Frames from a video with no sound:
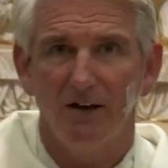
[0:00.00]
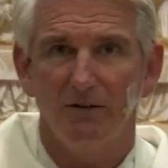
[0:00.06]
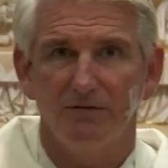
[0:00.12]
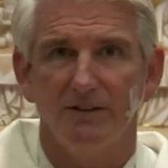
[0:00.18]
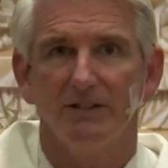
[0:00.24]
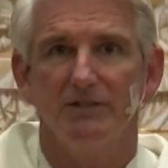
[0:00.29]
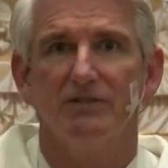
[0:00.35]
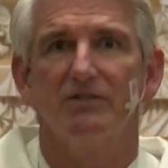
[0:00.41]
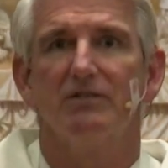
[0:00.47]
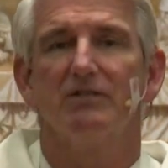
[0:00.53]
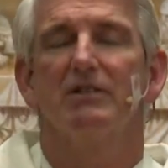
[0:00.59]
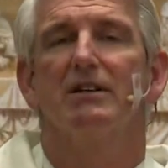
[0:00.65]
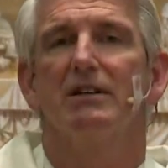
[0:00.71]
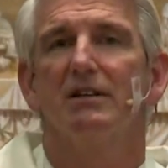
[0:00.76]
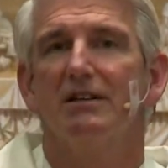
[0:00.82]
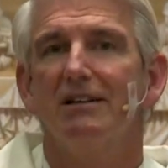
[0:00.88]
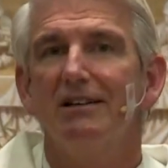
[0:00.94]
outfits
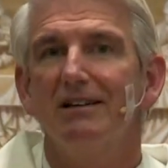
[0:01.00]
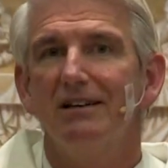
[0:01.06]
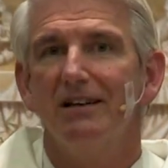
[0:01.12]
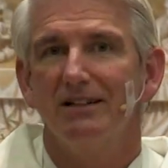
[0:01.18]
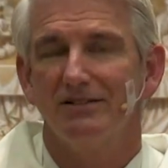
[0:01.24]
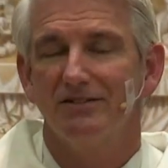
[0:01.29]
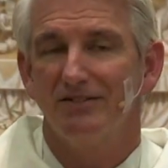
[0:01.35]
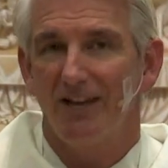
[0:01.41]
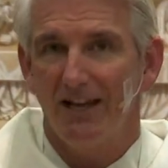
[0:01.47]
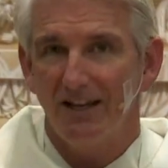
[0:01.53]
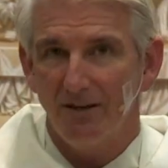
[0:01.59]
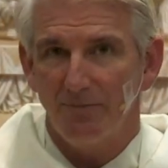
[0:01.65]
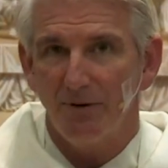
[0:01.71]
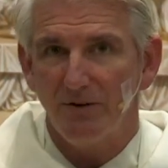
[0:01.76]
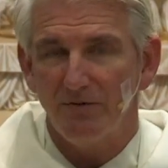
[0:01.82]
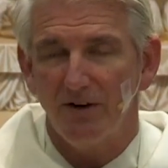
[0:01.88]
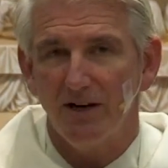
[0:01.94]
and stand
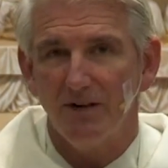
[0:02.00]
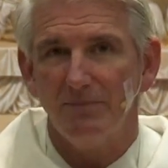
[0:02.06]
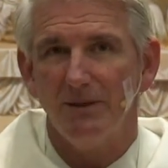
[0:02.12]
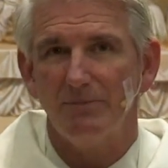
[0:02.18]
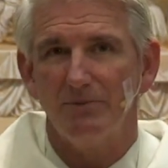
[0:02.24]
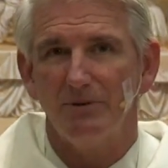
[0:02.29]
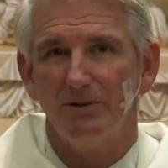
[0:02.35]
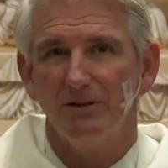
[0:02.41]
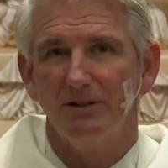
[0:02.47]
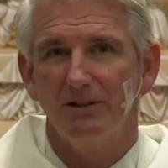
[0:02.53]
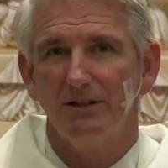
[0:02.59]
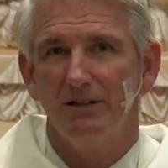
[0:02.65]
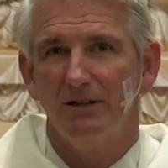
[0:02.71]
up in front of people,